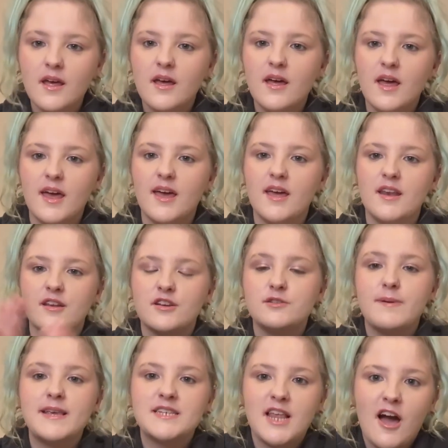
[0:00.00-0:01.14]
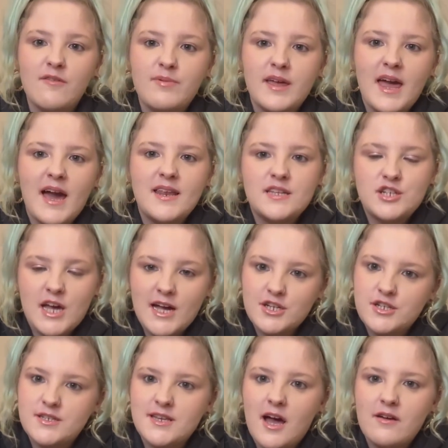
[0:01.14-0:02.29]
And because basically I've been getting
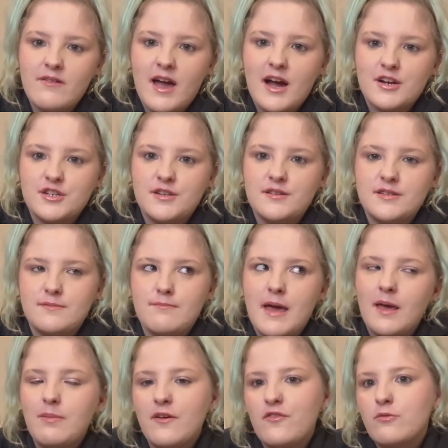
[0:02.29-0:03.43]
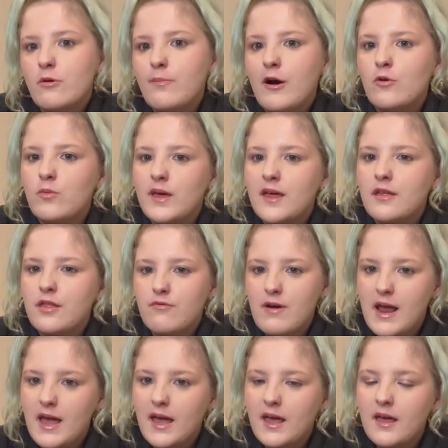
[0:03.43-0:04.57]
injection site reactions maybe from about week
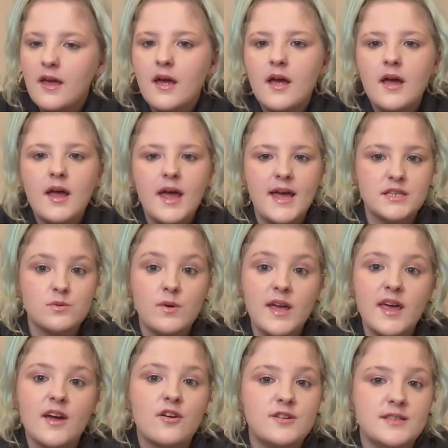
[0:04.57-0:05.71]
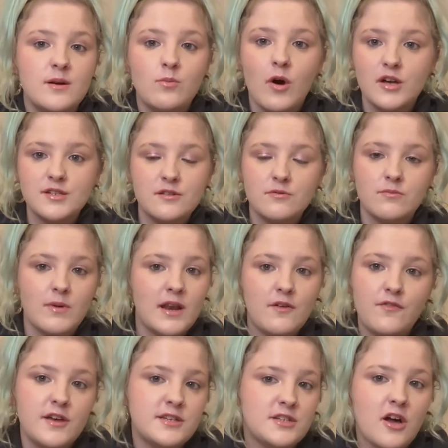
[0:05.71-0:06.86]
3. It's weird because it wasn't, when I
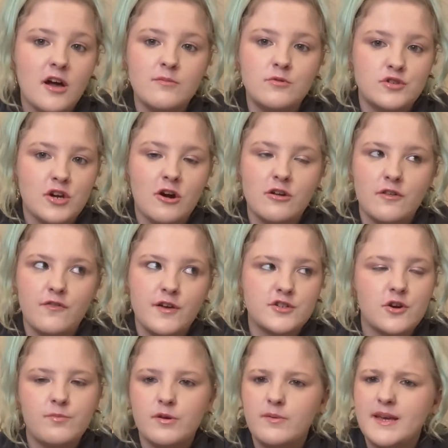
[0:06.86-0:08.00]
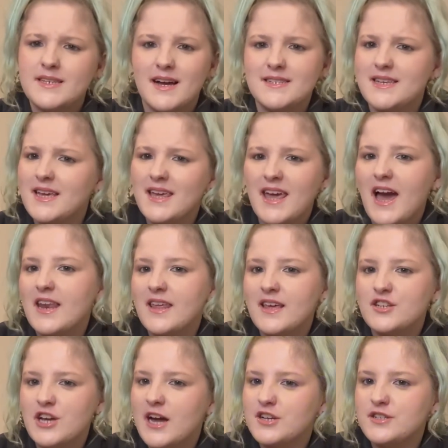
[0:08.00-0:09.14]
first started Mounjaro, the first couple of weeks, I didn't get any
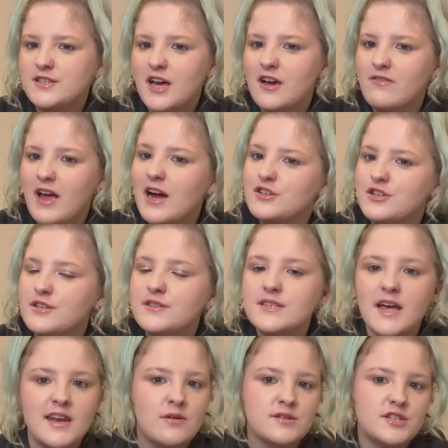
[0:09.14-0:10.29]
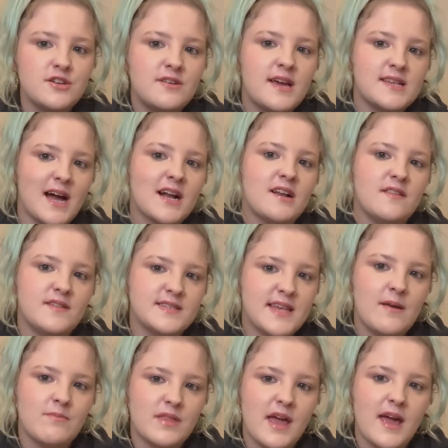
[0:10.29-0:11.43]
injection site reactions and I was doing exactly the
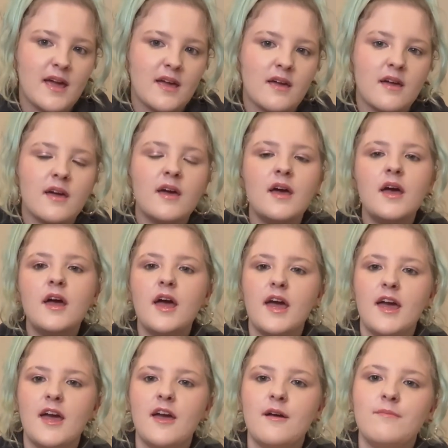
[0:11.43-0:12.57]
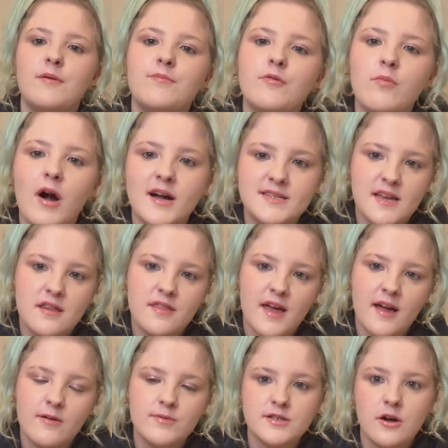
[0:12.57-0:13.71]
same thing. But what I did
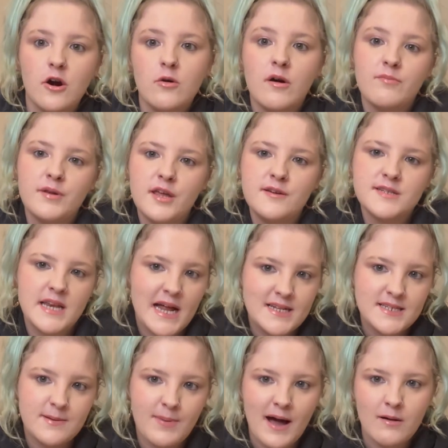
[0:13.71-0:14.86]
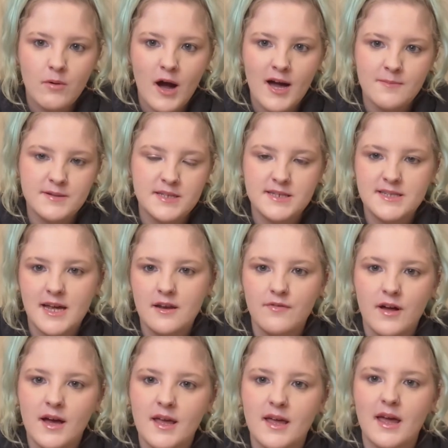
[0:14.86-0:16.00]
think was, I've been using anti-bac wipes instead of
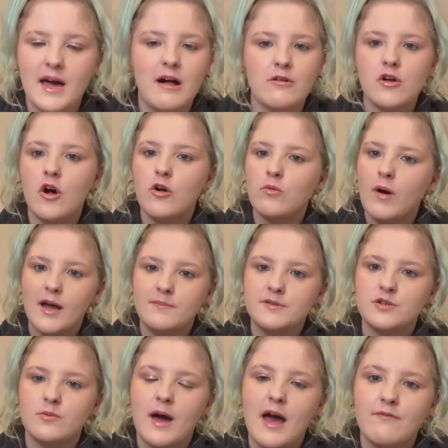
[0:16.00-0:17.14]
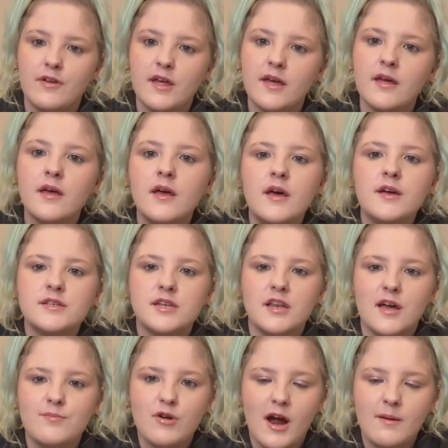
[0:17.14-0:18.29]
alcohol wipes or whatever
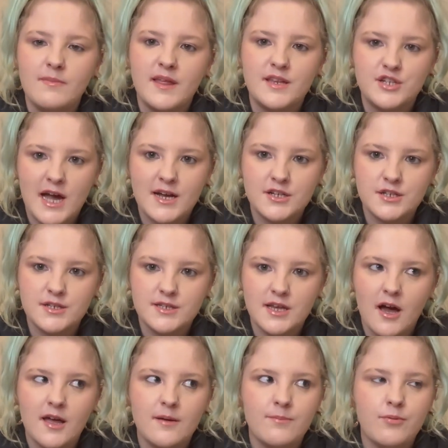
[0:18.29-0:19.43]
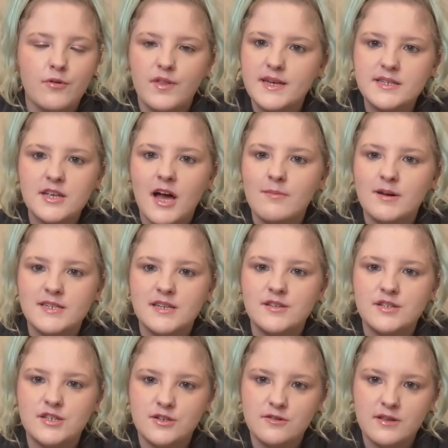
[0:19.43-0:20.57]
to prime the injection site. But this time I didn't
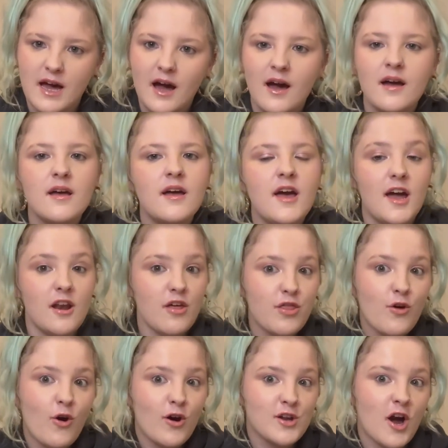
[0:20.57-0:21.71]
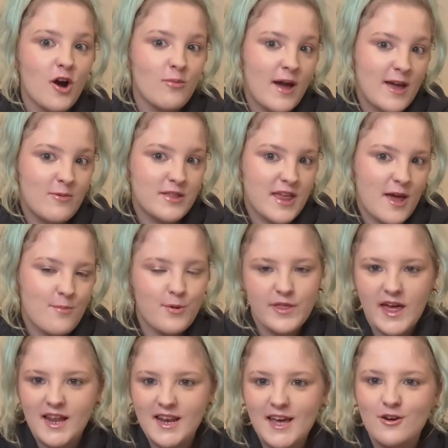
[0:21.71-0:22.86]
do that and I thought I'd got away with it, but
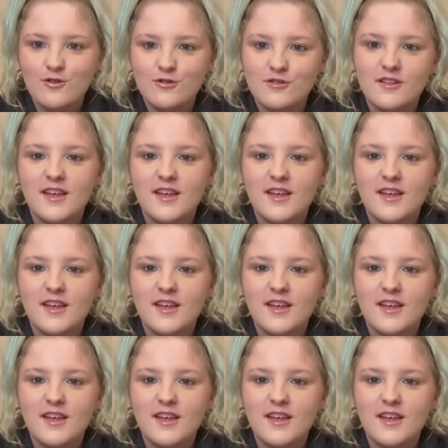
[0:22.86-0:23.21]
then a little